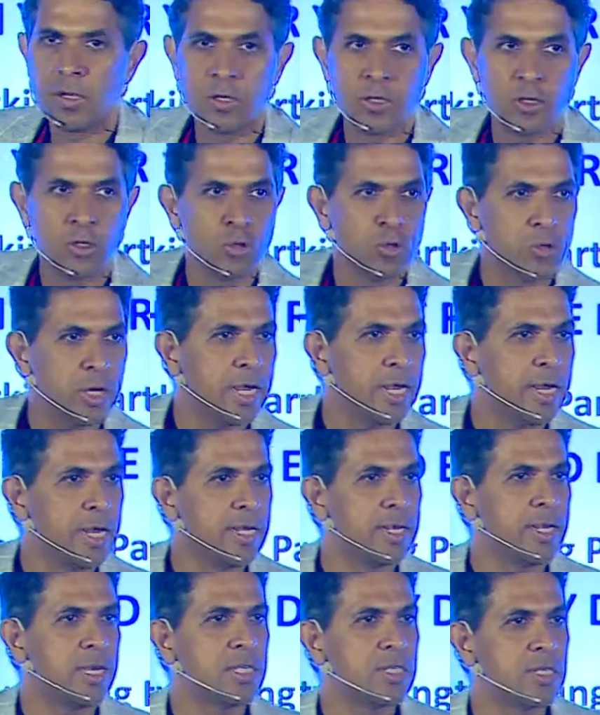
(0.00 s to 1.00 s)
Today, it
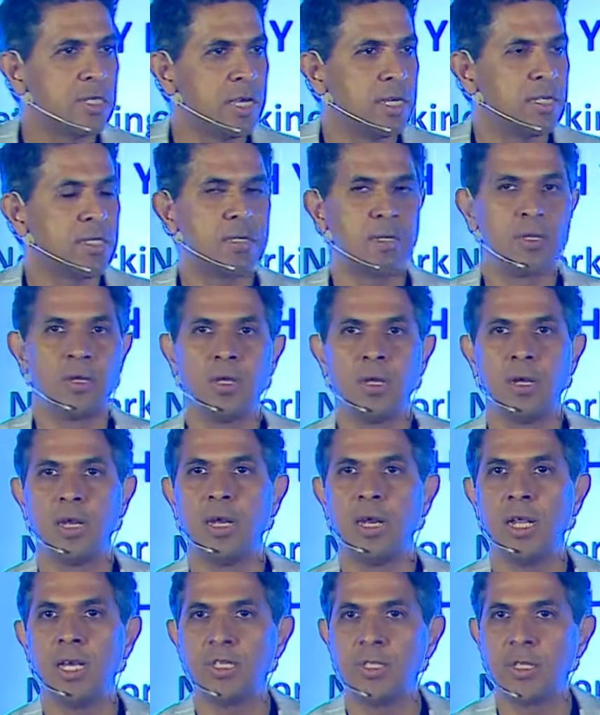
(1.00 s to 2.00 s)
takes
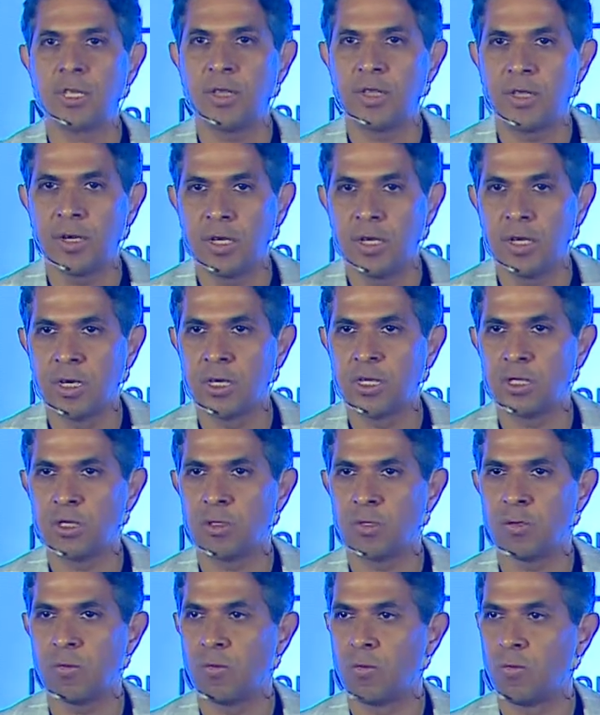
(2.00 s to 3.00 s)
less than 3
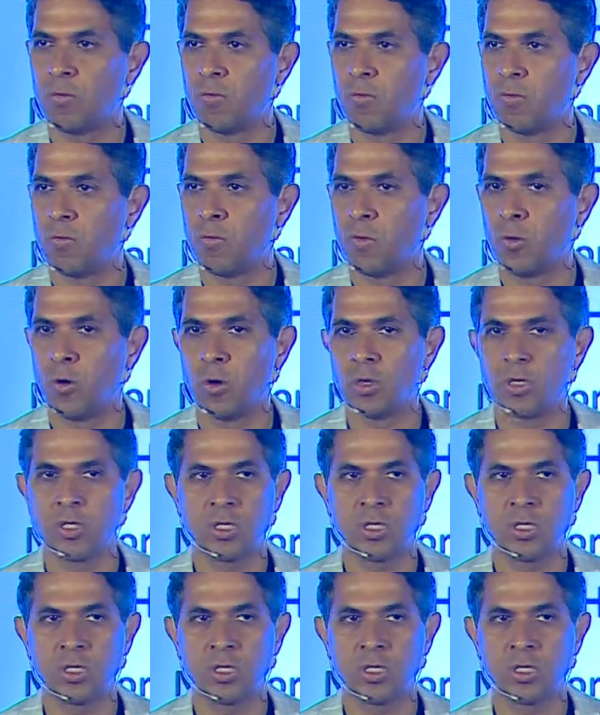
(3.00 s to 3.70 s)
years for